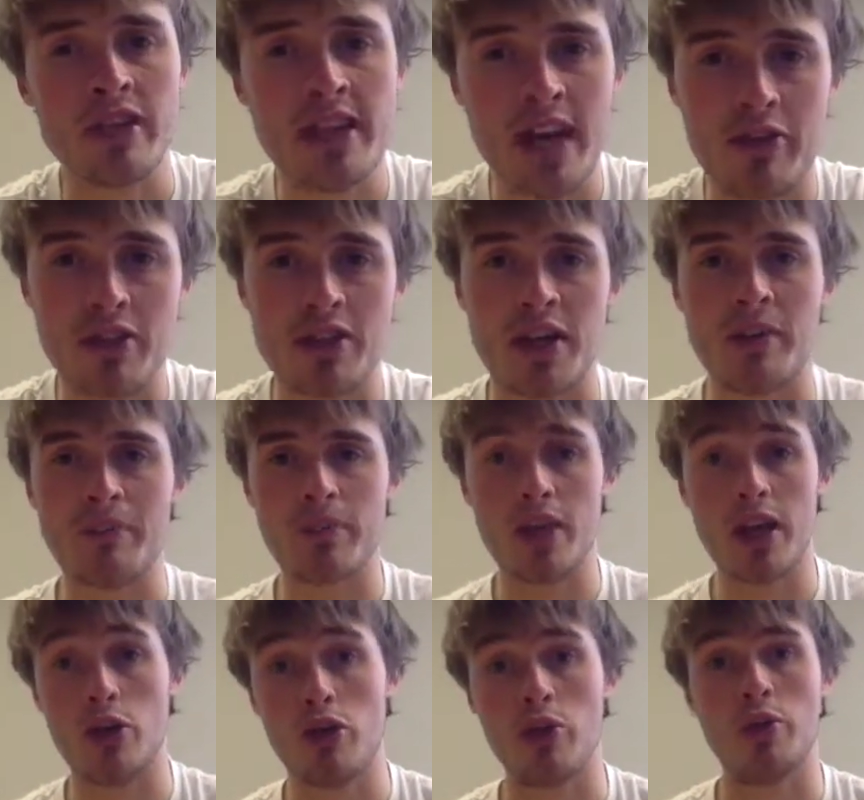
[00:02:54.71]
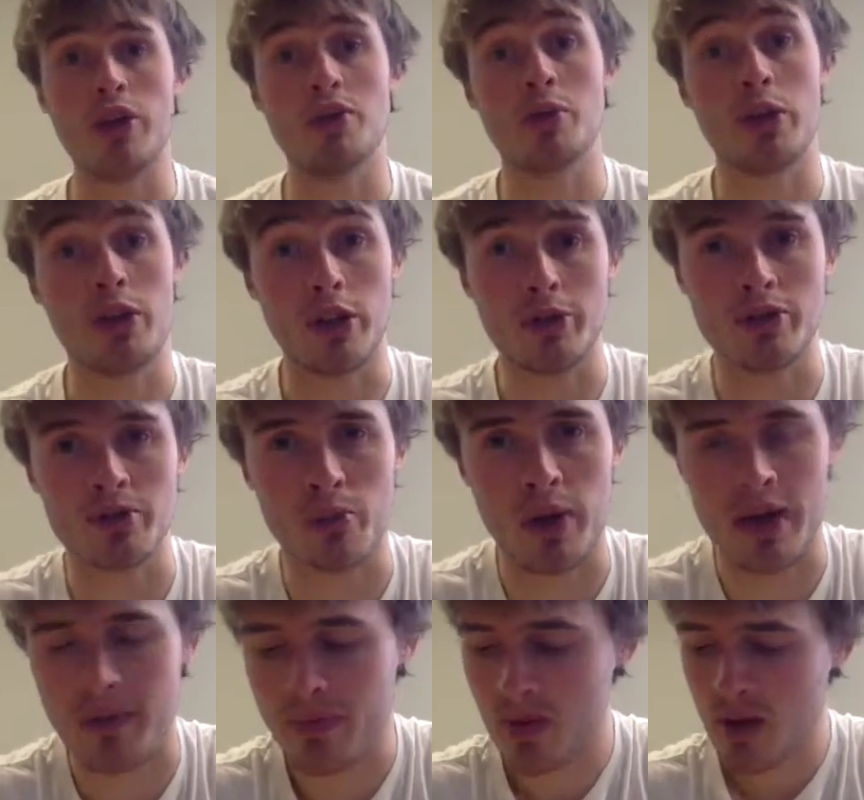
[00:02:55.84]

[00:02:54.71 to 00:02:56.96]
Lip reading: deficit. In other words, we're going to lose some weight.